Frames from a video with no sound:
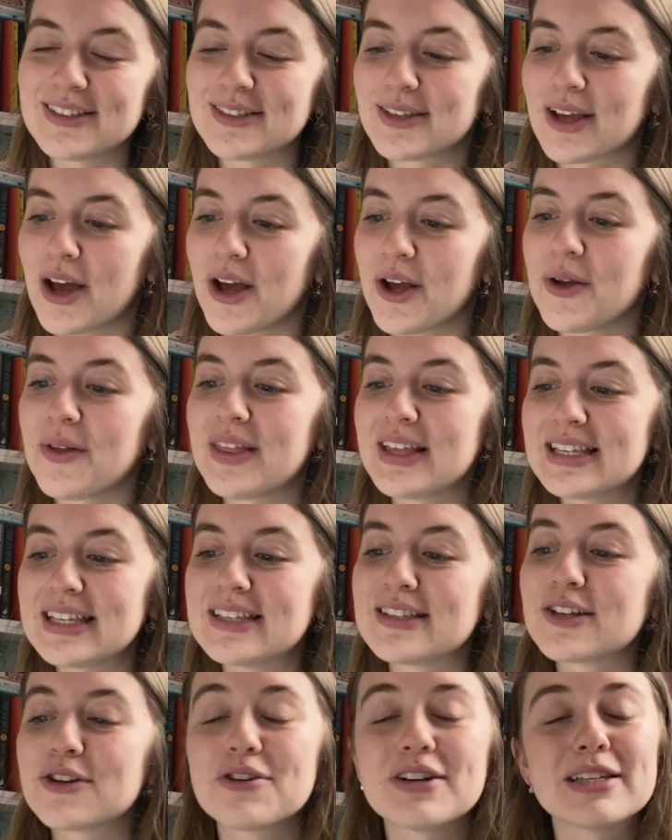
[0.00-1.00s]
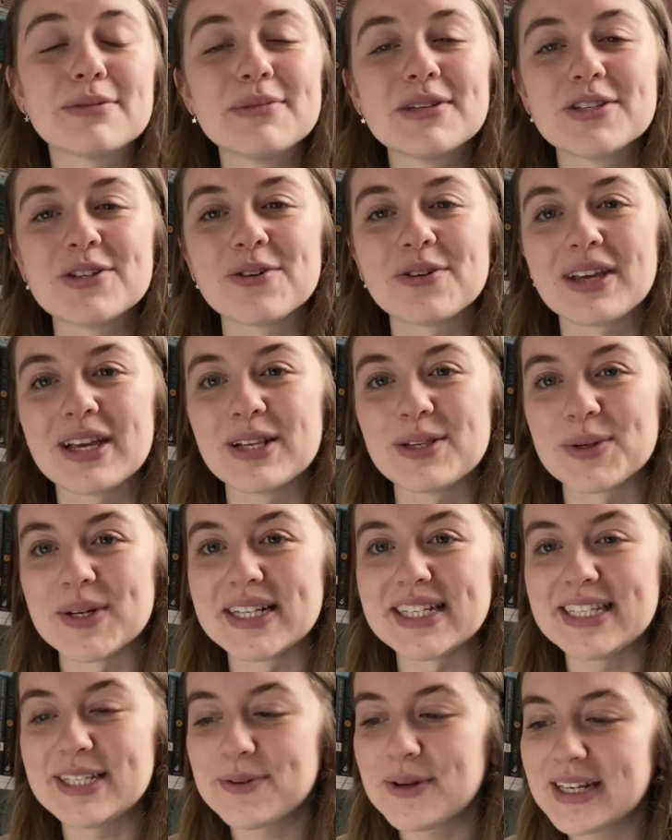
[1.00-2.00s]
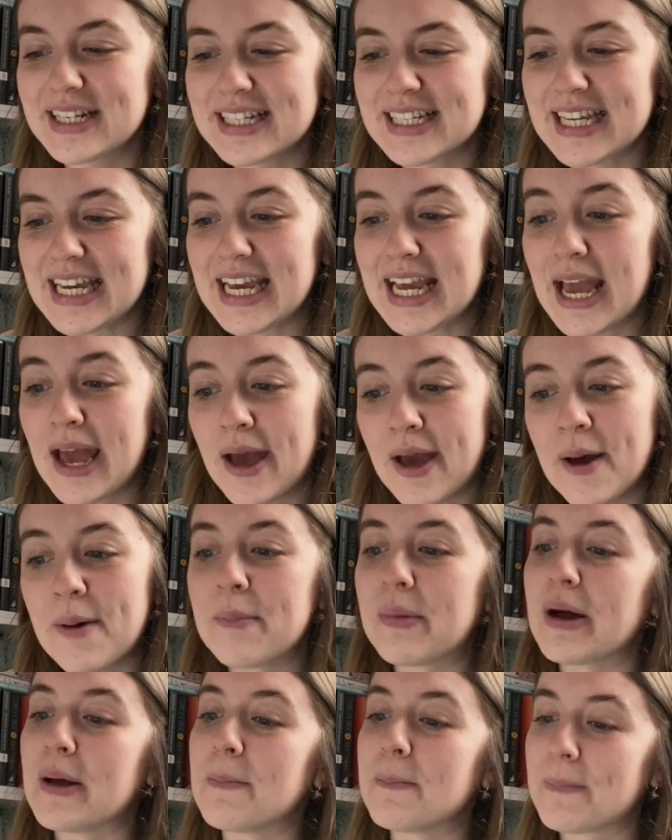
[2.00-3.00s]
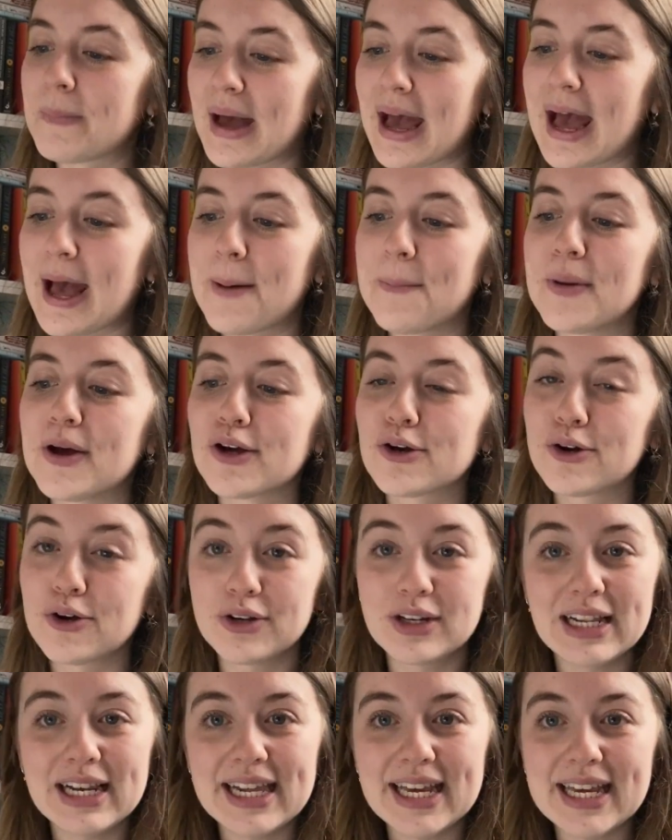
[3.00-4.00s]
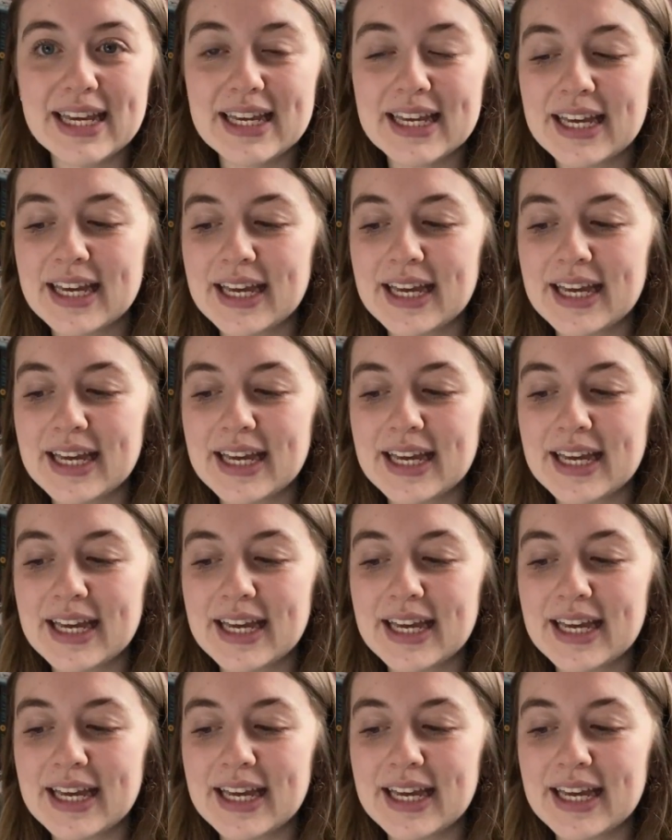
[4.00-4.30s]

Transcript: So this is the Christmas Stocking 2020 by Pam Connolly.